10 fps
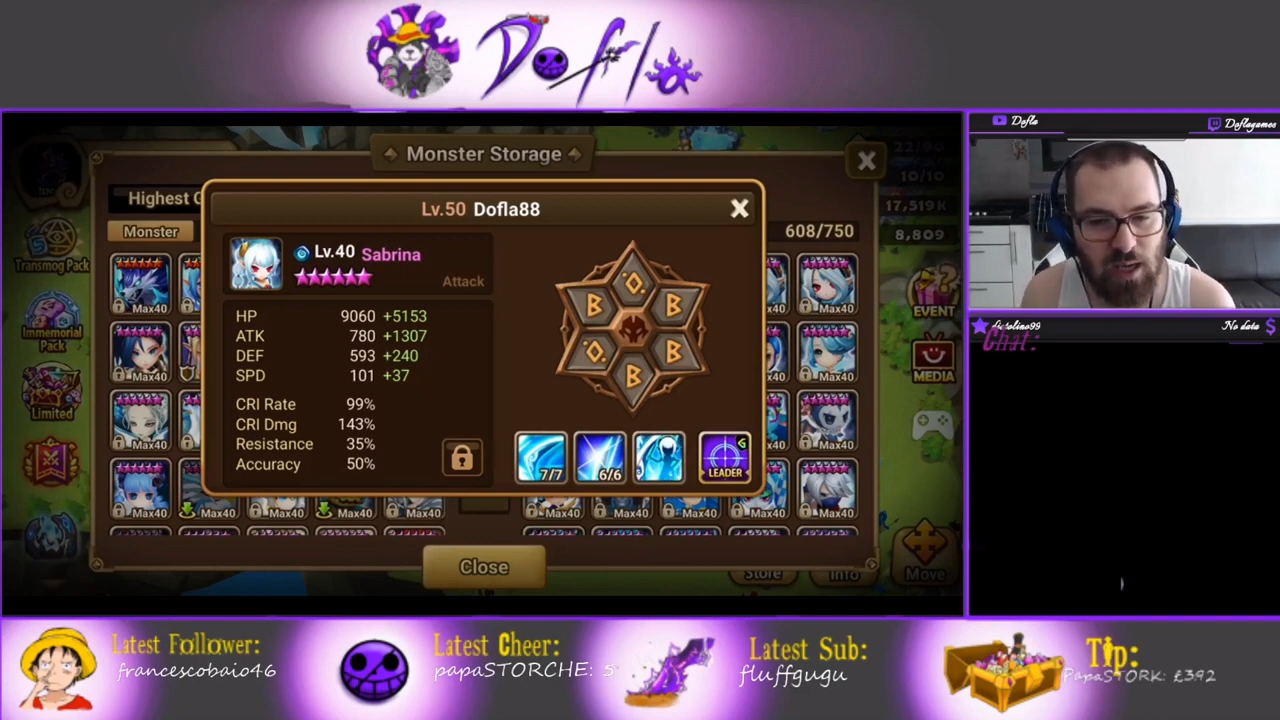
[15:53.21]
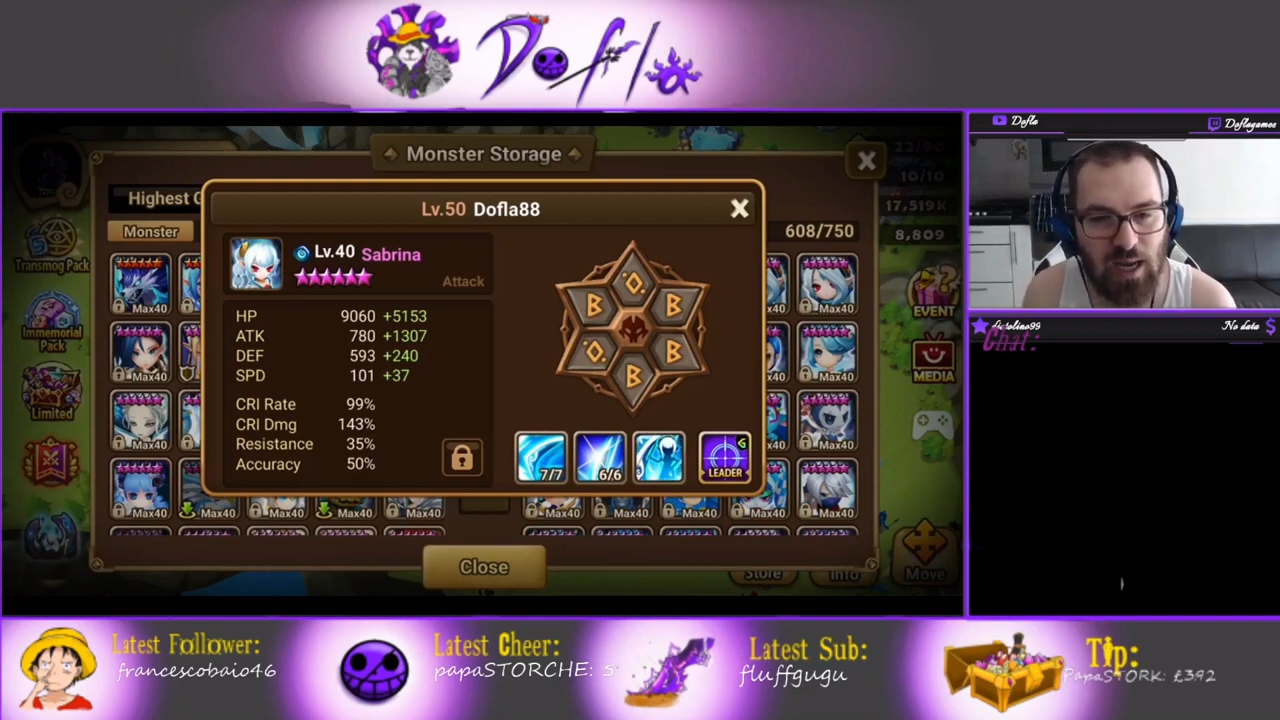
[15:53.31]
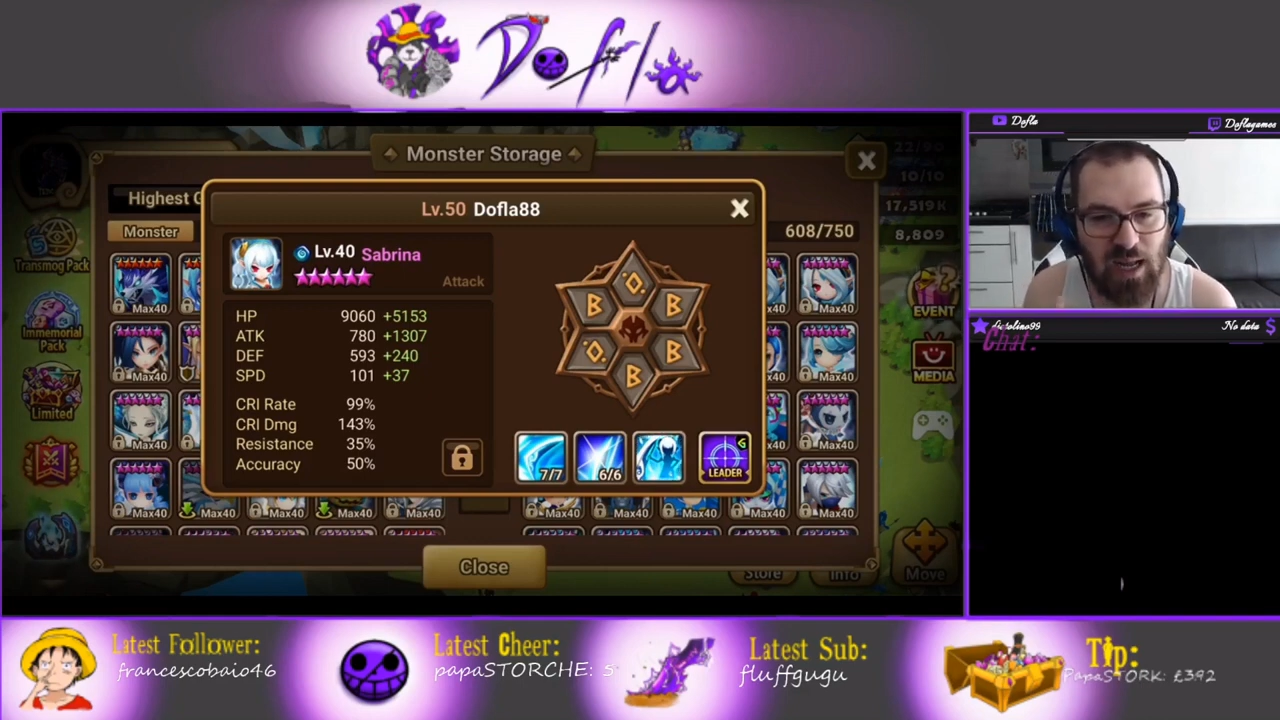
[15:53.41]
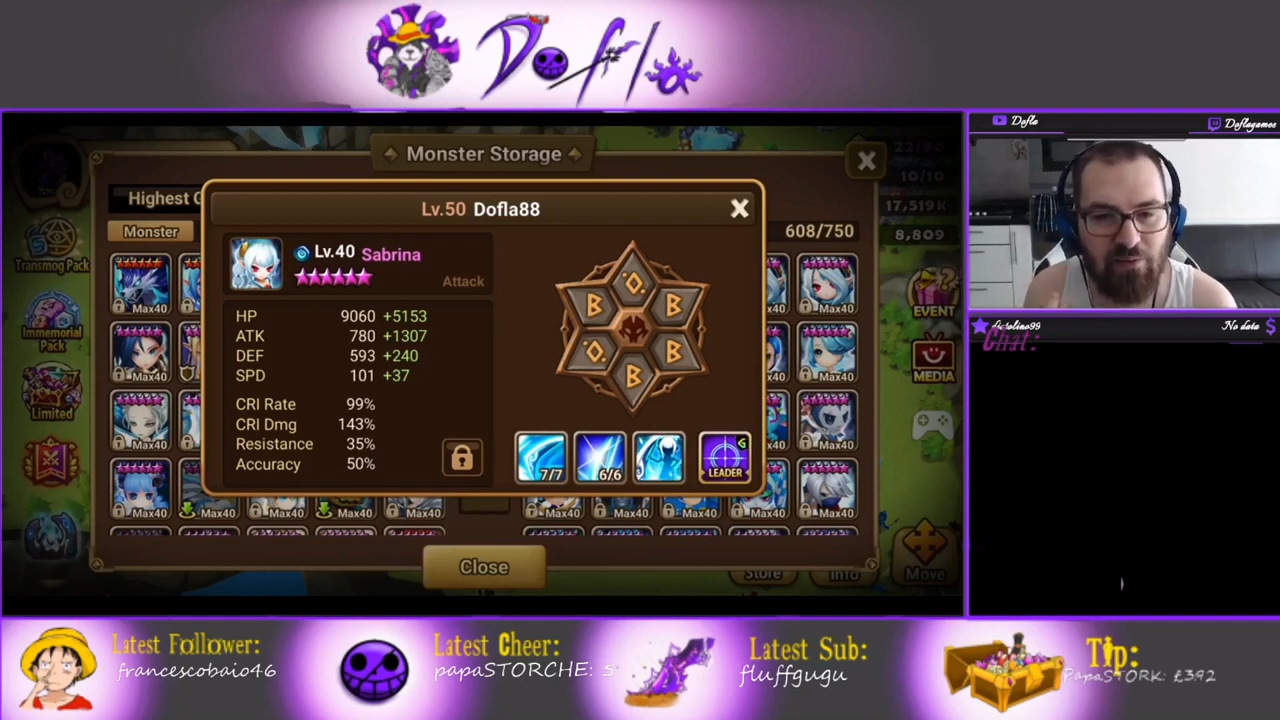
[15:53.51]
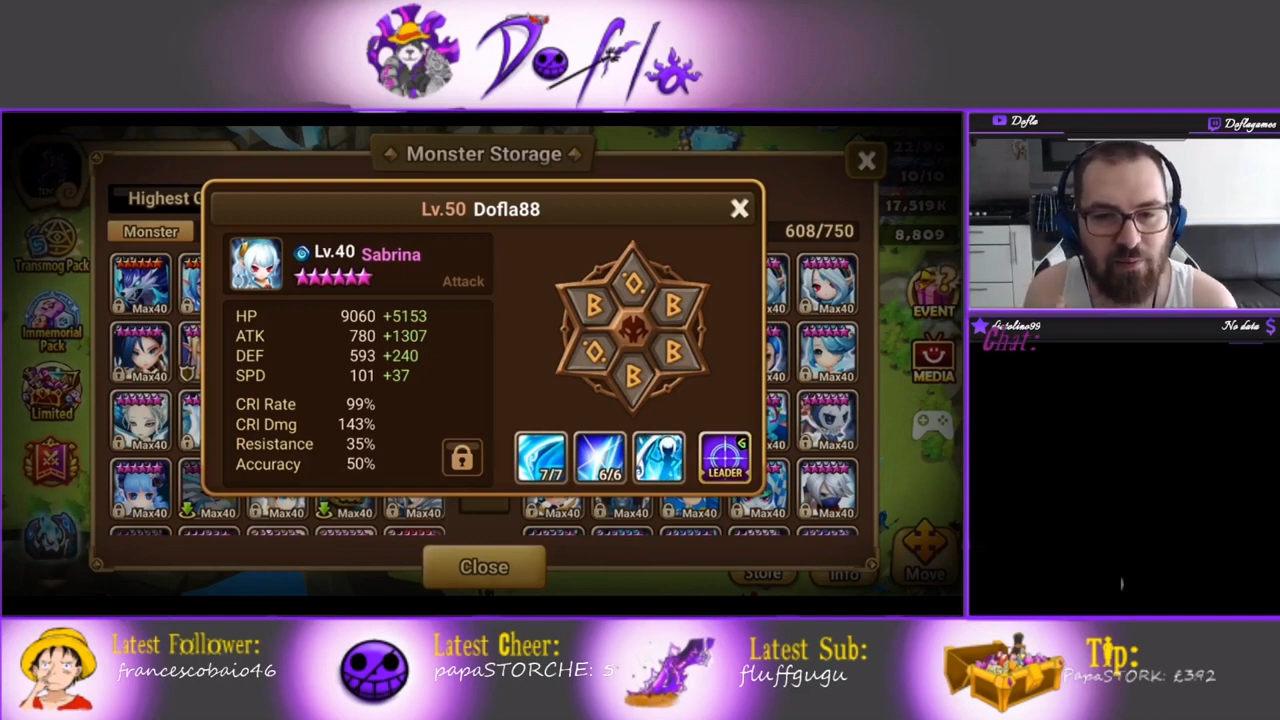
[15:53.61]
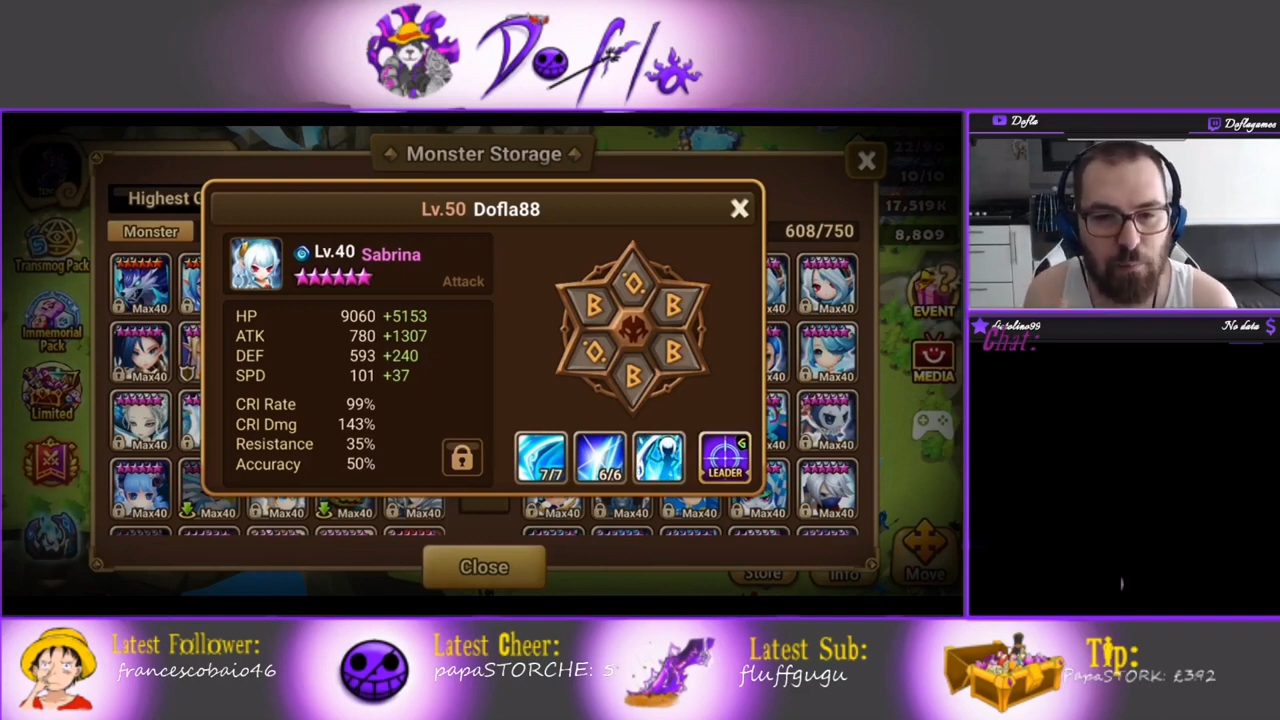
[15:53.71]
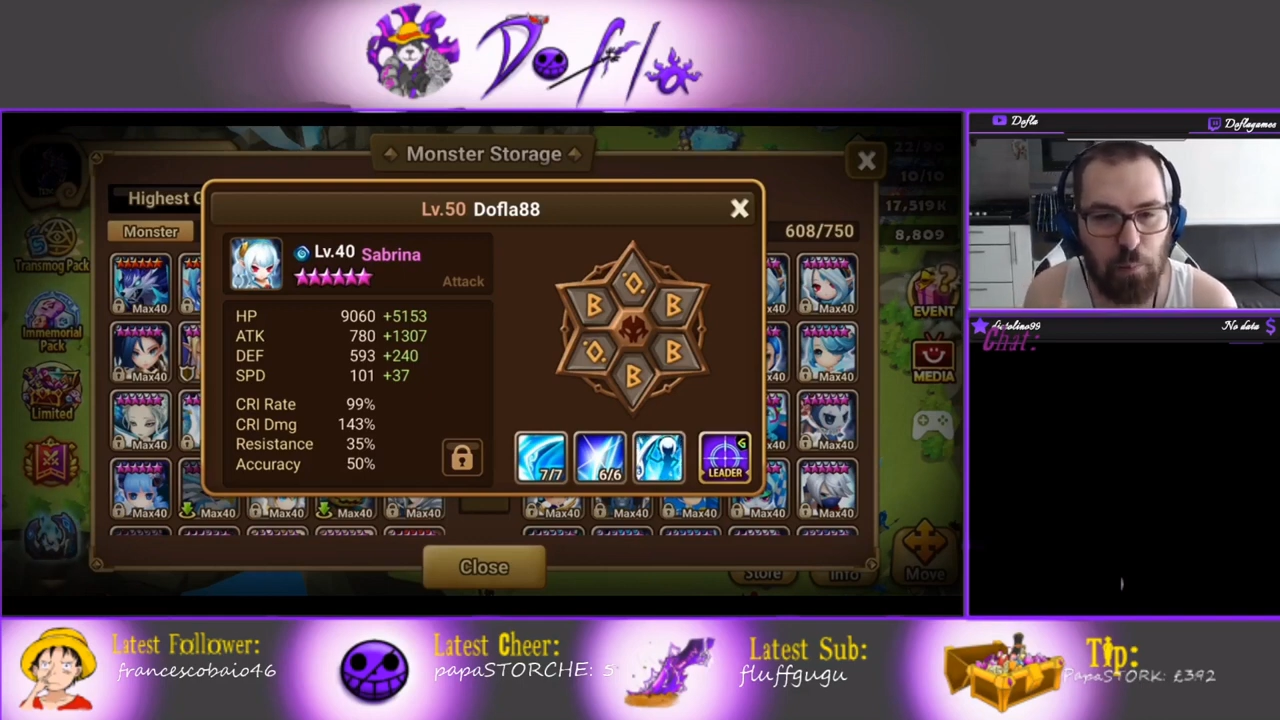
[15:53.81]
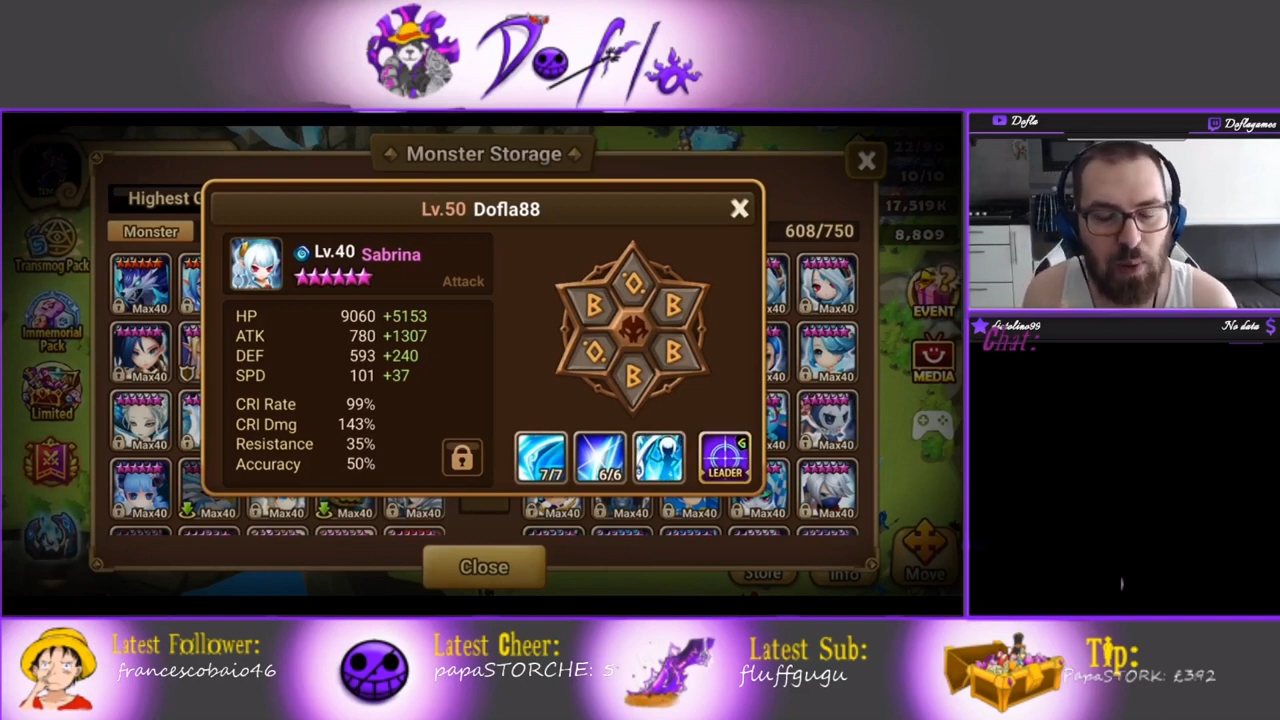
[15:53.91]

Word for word: You can have